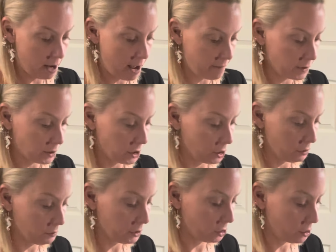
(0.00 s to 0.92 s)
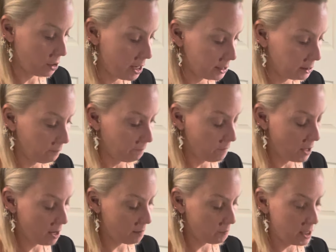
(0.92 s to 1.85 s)
having to do with stress and
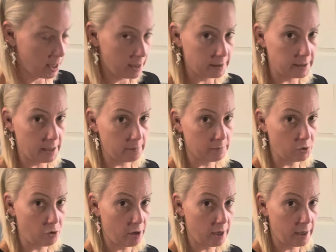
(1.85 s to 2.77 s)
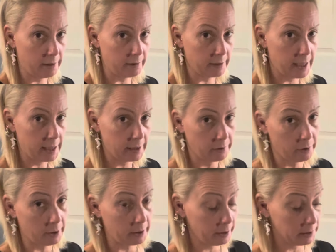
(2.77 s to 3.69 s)
family and some sort of illness,
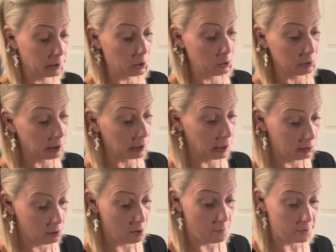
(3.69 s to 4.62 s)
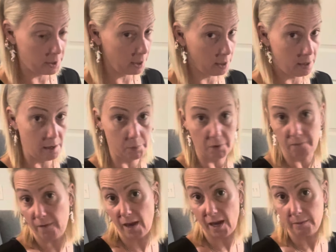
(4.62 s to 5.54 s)
or there's a new cycle opening up
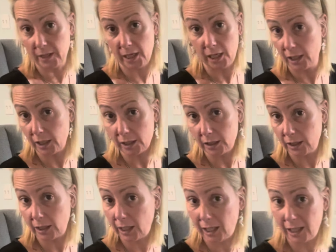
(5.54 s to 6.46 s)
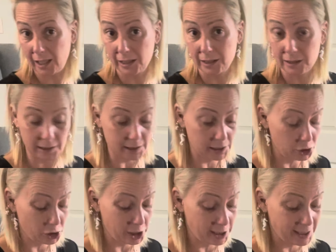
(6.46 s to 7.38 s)
with family and, an and illness and
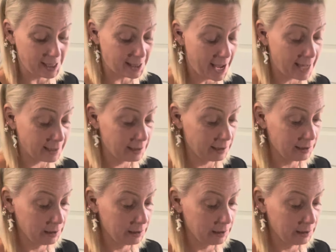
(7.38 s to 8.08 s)
shits like that.